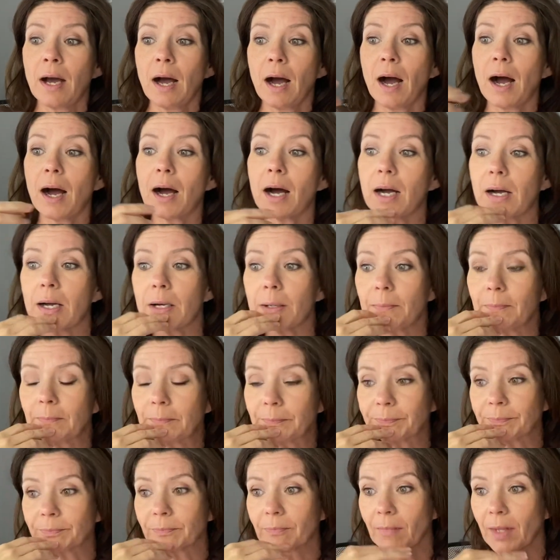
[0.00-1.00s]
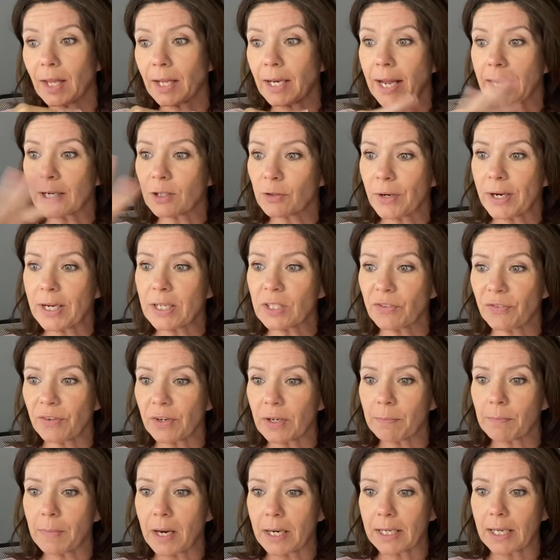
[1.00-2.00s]
And I
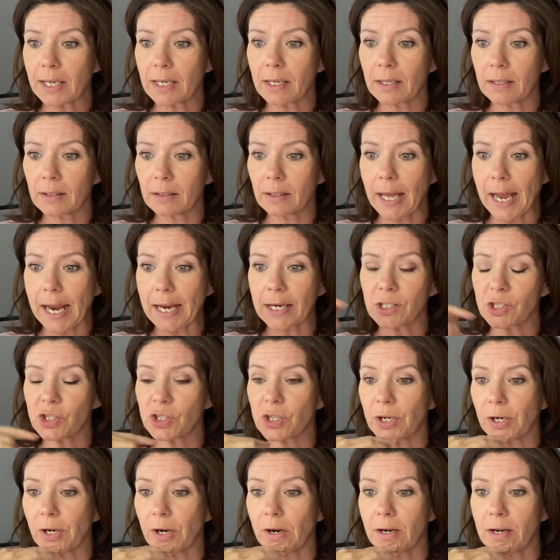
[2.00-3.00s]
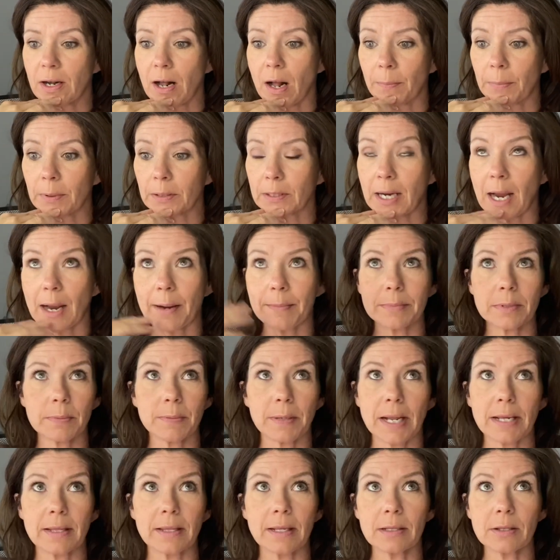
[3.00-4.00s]
transferred money last year a couple times,
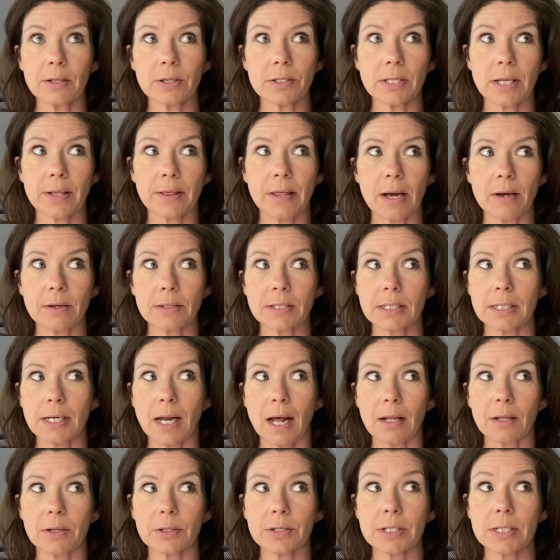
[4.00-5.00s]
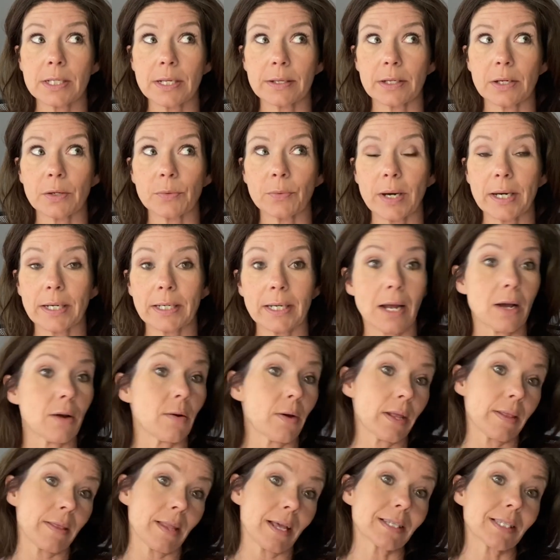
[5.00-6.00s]
but I think there's $1,000 in there right now.
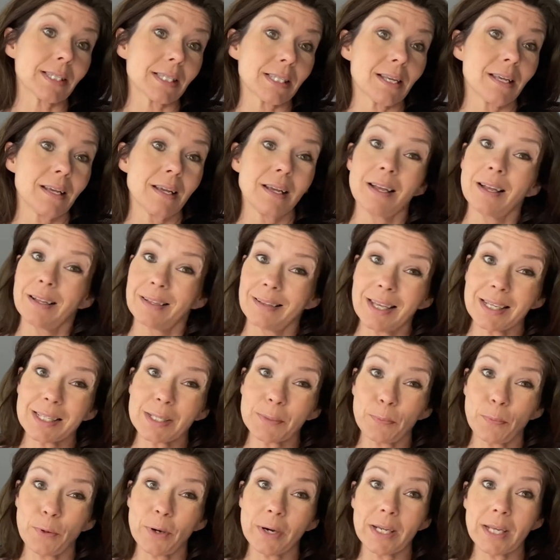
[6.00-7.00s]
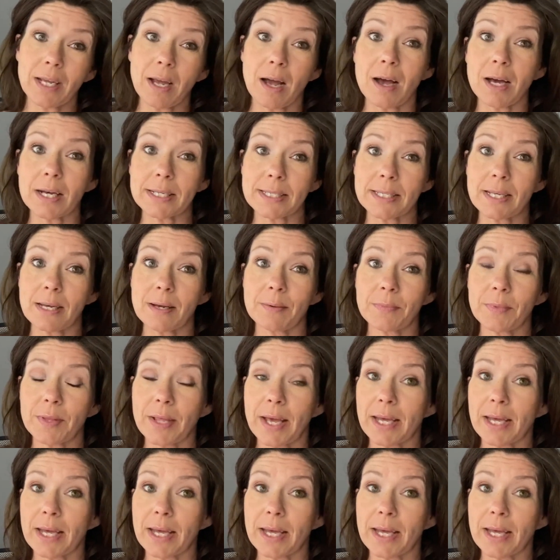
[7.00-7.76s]
And that's pretty awesome.